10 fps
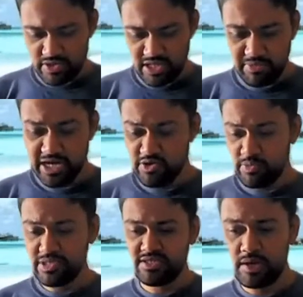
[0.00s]
They might
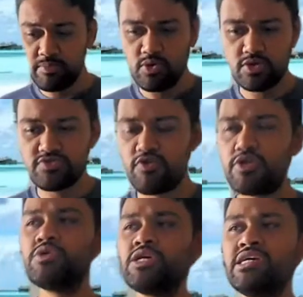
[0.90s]
open some doors for
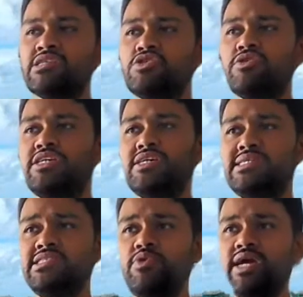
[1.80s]
you. So here's
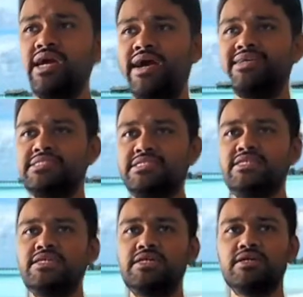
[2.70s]
the way I
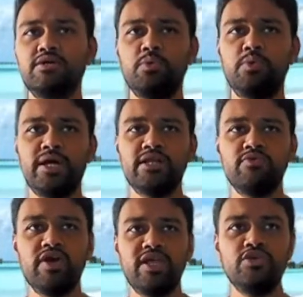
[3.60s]
see,
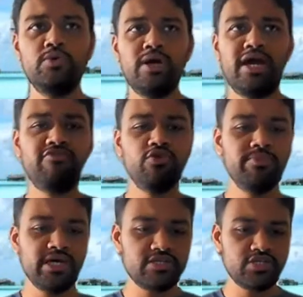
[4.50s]
when you have to
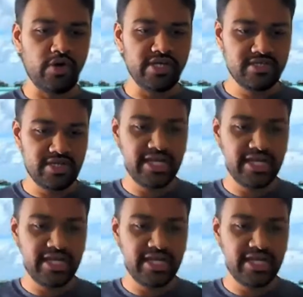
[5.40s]
make a choice, right?